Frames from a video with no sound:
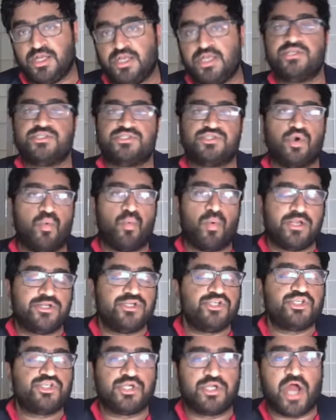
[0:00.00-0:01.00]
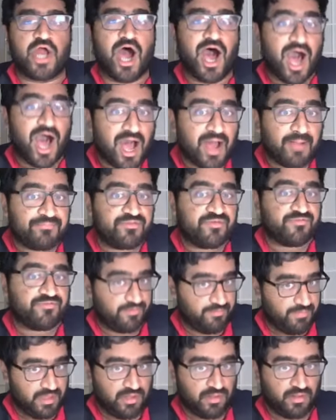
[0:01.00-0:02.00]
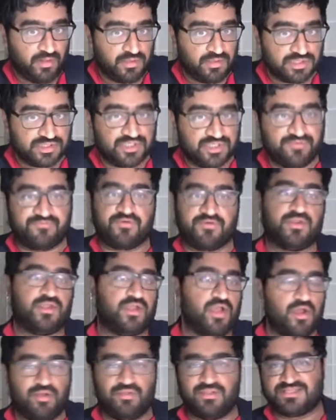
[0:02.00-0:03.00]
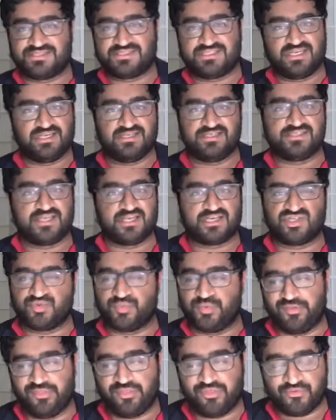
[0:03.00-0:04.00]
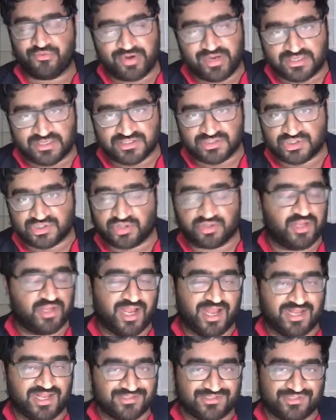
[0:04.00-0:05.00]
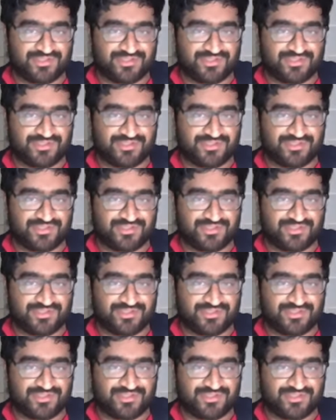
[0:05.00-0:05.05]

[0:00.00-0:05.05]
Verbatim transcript: So one should opt, for Mill, to forgo, let's say, a sexual thri- uh,